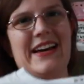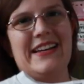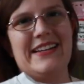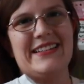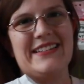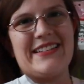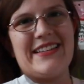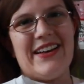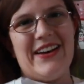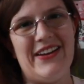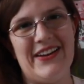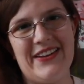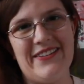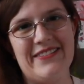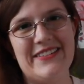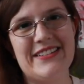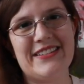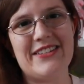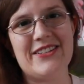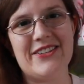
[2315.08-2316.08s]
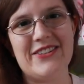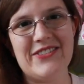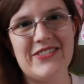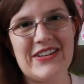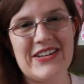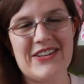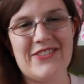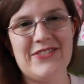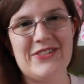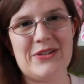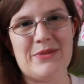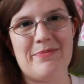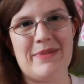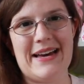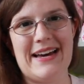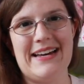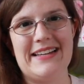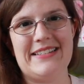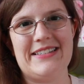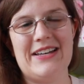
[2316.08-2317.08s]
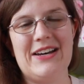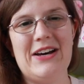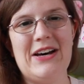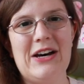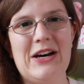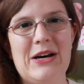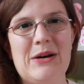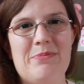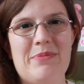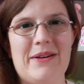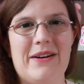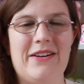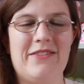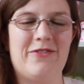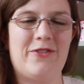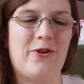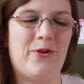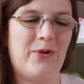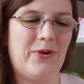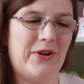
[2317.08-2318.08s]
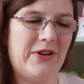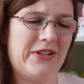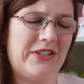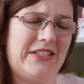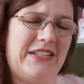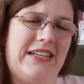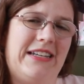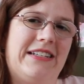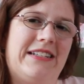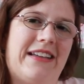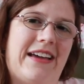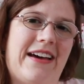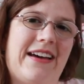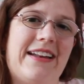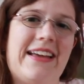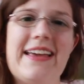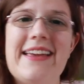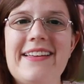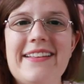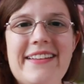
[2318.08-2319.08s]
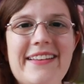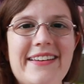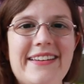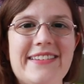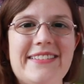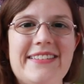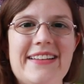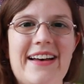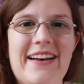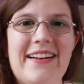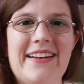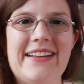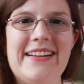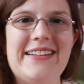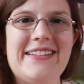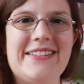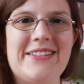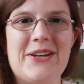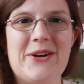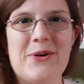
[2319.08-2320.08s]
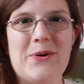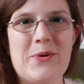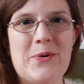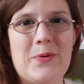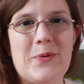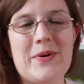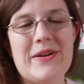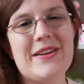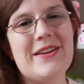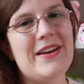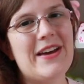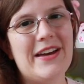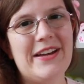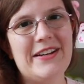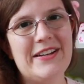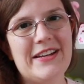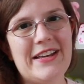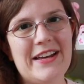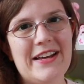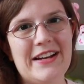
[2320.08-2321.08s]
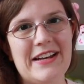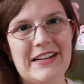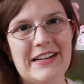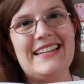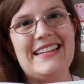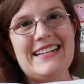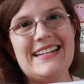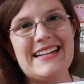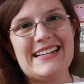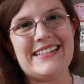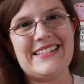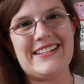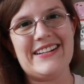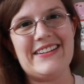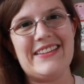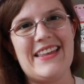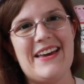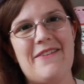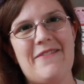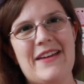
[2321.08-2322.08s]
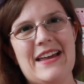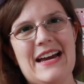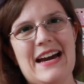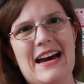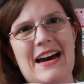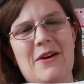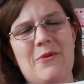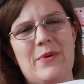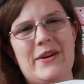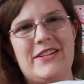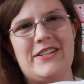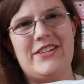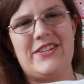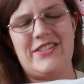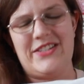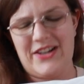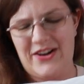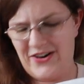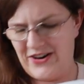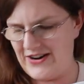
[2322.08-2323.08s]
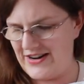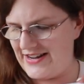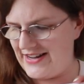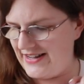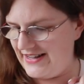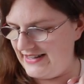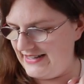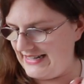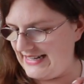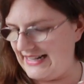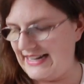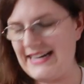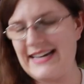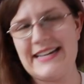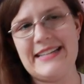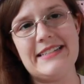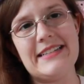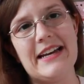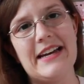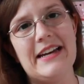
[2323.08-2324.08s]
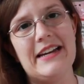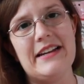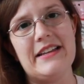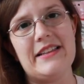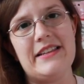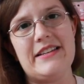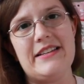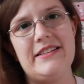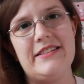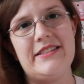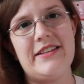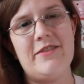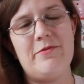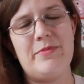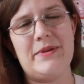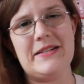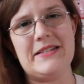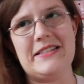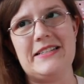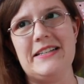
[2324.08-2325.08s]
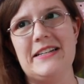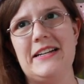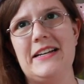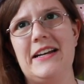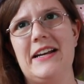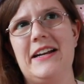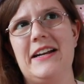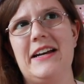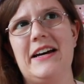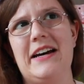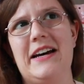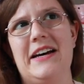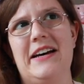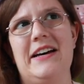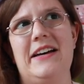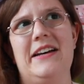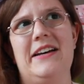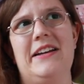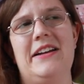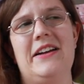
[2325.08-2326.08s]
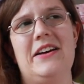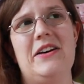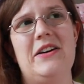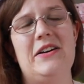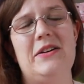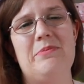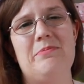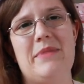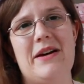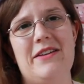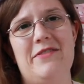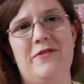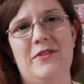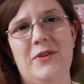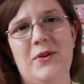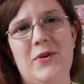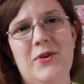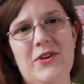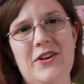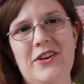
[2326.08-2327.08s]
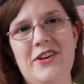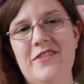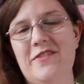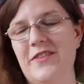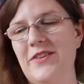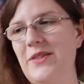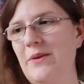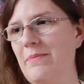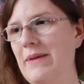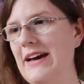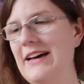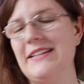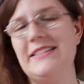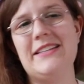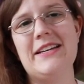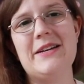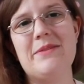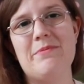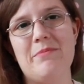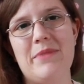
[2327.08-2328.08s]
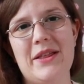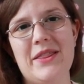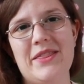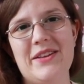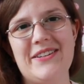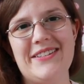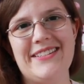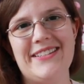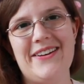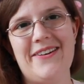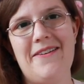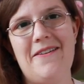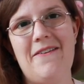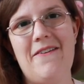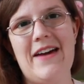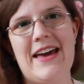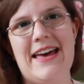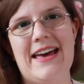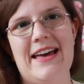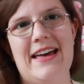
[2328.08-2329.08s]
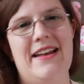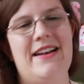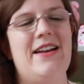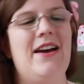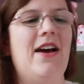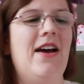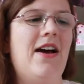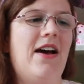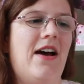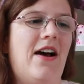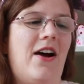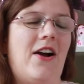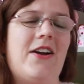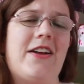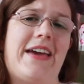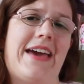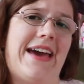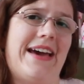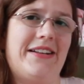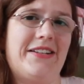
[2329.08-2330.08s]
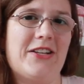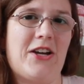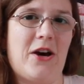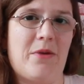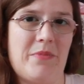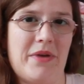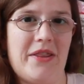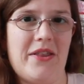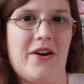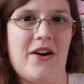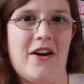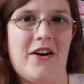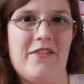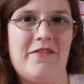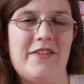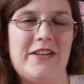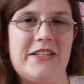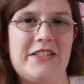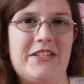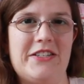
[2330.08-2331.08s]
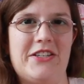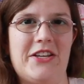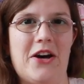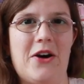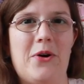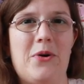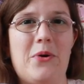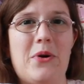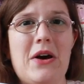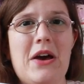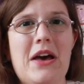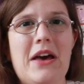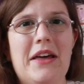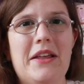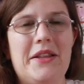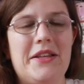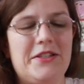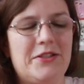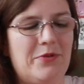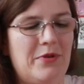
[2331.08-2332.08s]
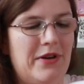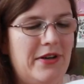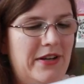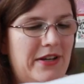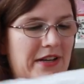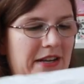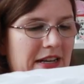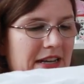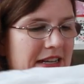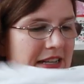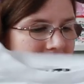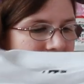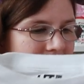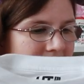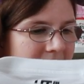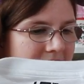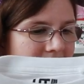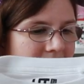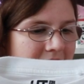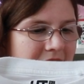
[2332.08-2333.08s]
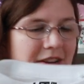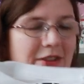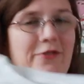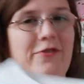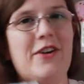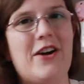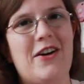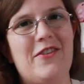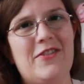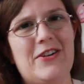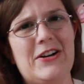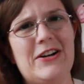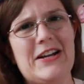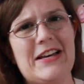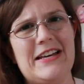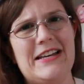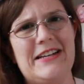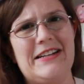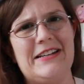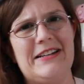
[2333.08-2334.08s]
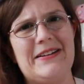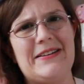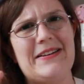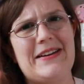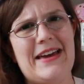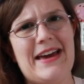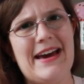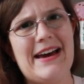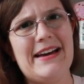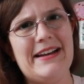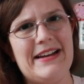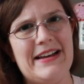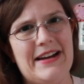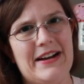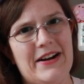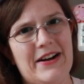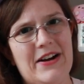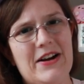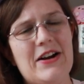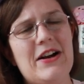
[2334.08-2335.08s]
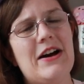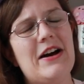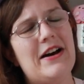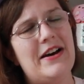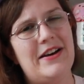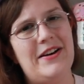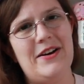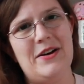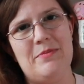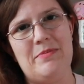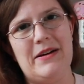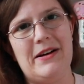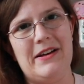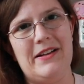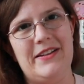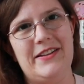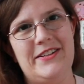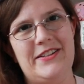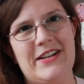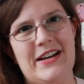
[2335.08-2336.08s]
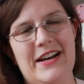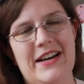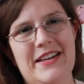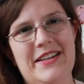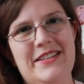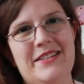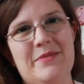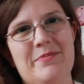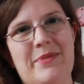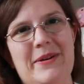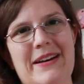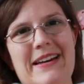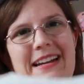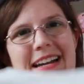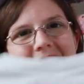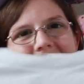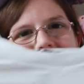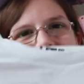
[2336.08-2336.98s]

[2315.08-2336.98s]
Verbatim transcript: I just thought it was too cute to pass up. Of course, it's got aliens on it, so we had to get The next shirt that we got, which sorry, like I said, these have been sitting on my floor for the past like month or so and our cats come in the office so this one is kind of covered in cat hair I apologize but